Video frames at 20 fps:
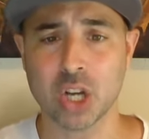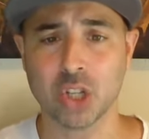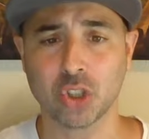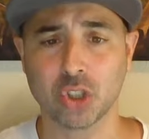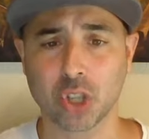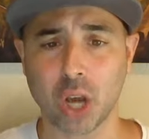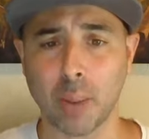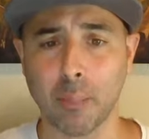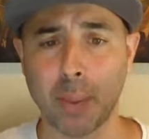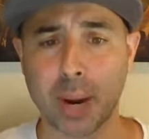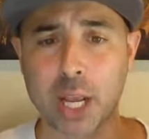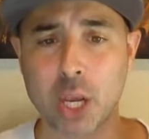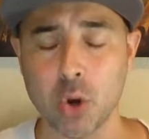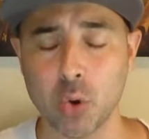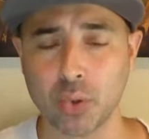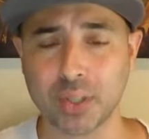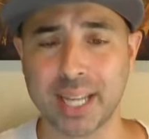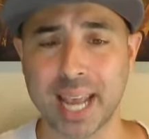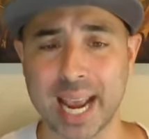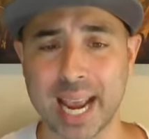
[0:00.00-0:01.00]
somebody
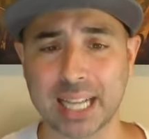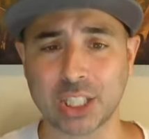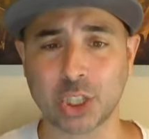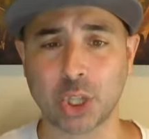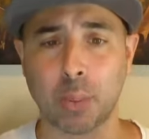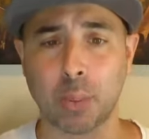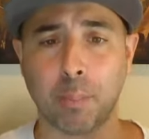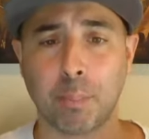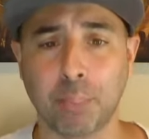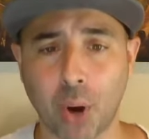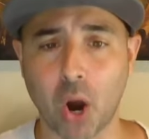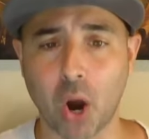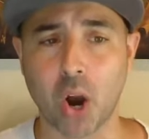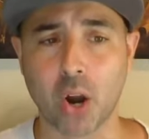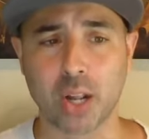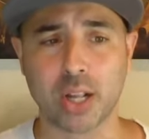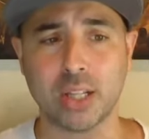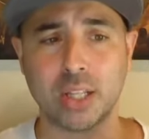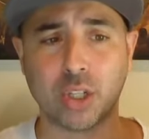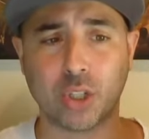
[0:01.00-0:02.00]
who takes the
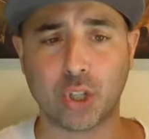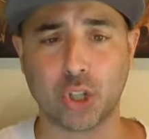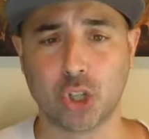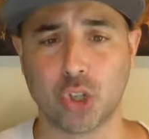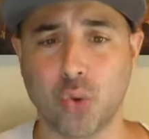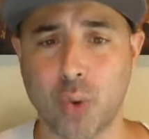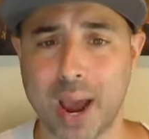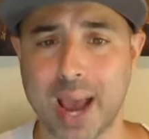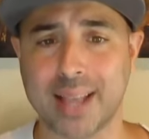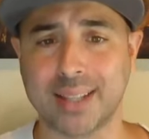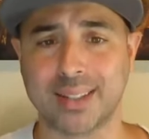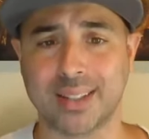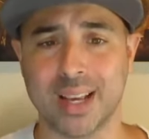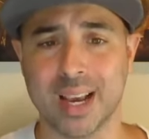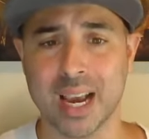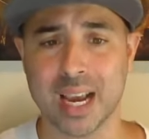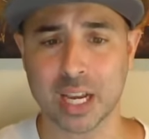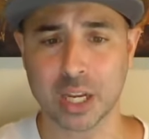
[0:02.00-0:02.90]
burden, the stress,